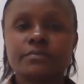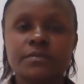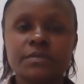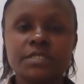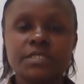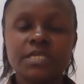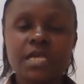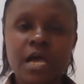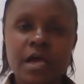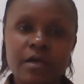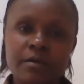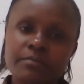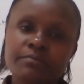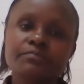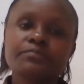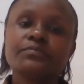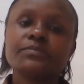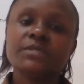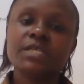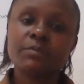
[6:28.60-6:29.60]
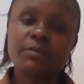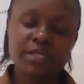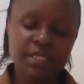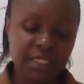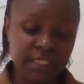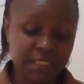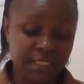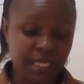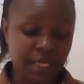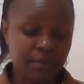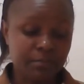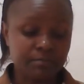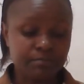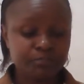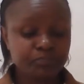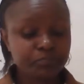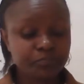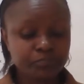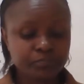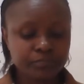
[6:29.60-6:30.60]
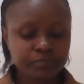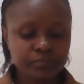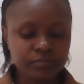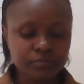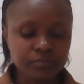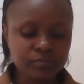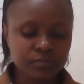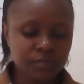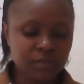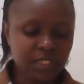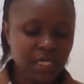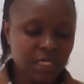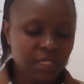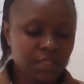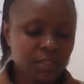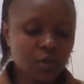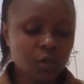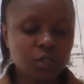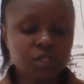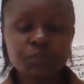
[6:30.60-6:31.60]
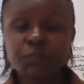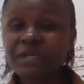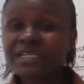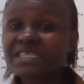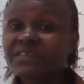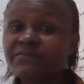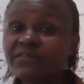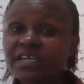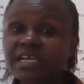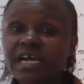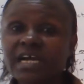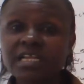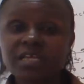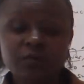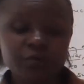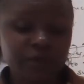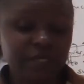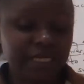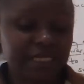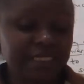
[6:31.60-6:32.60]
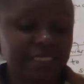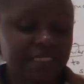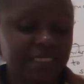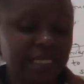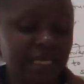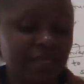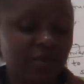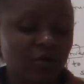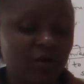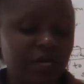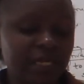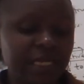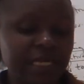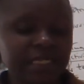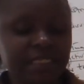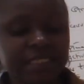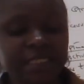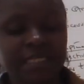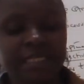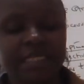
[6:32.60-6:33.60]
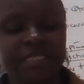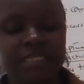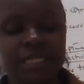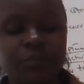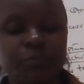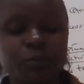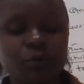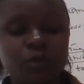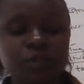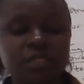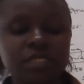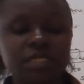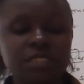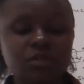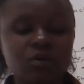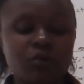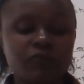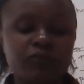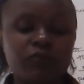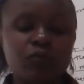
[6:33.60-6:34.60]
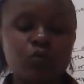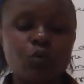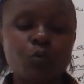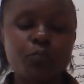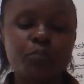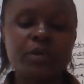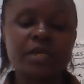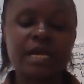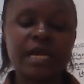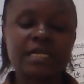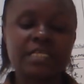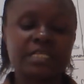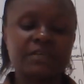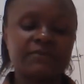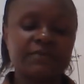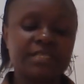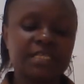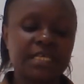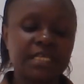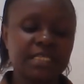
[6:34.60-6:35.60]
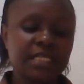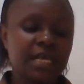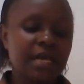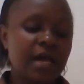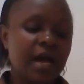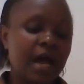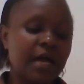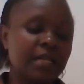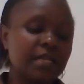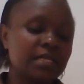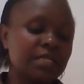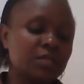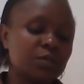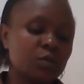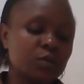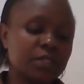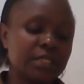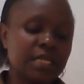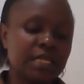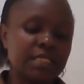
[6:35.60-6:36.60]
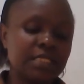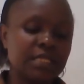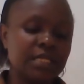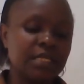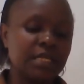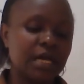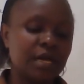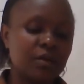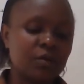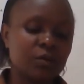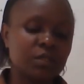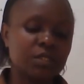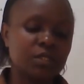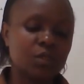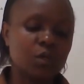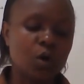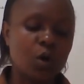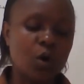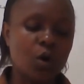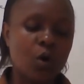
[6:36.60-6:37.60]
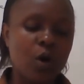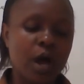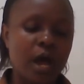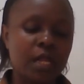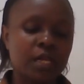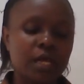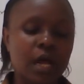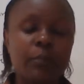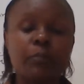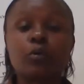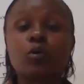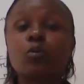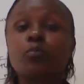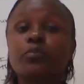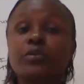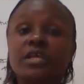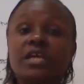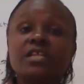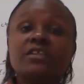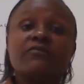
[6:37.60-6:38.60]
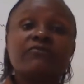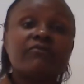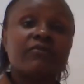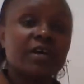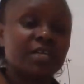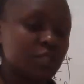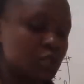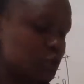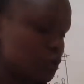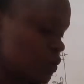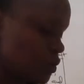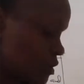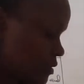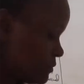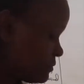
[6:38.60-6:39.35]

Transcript: Yeah, they mean the same. So specifically, we can say organizing is the process of grouping activities and resources in a logical and appropriate fashion.